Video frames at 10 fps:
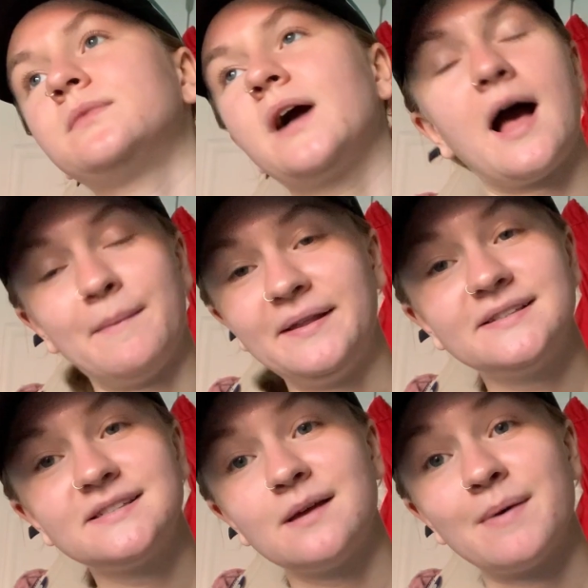
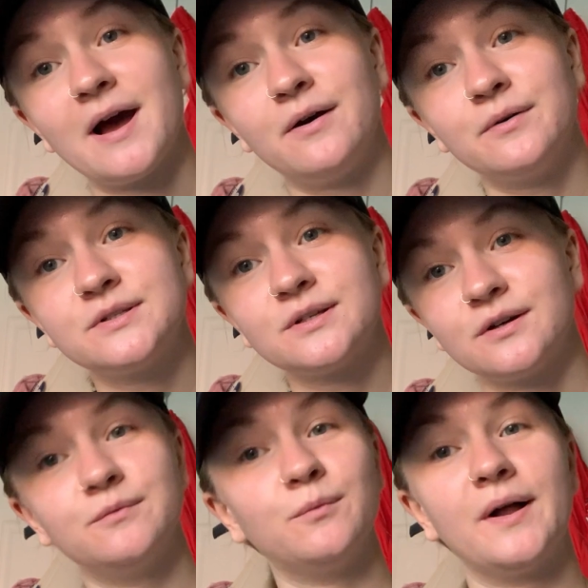comments about
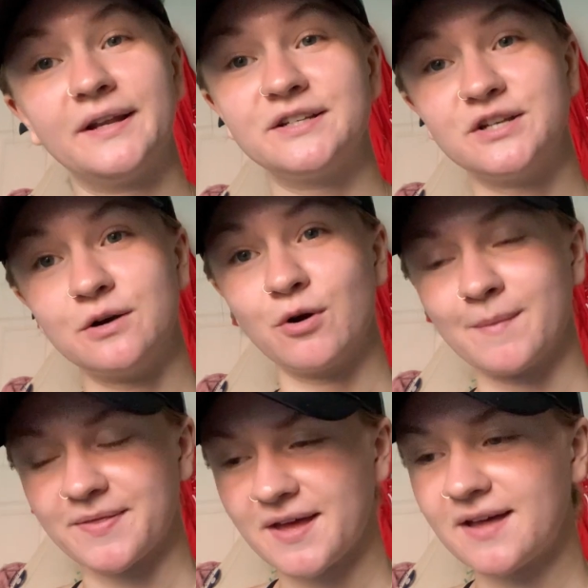wanting to know more
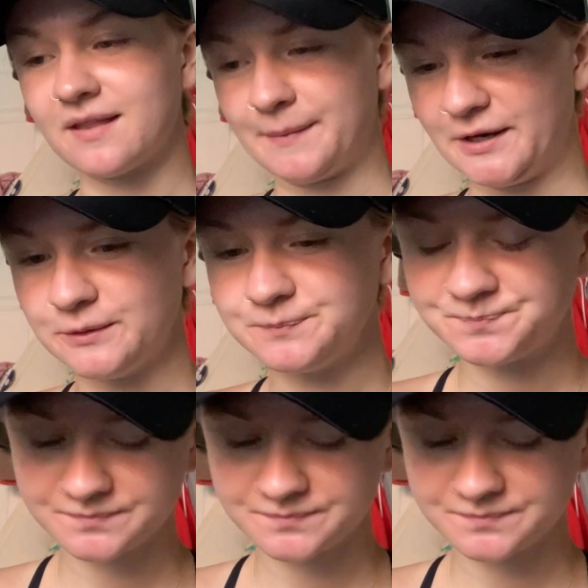about that, let me know.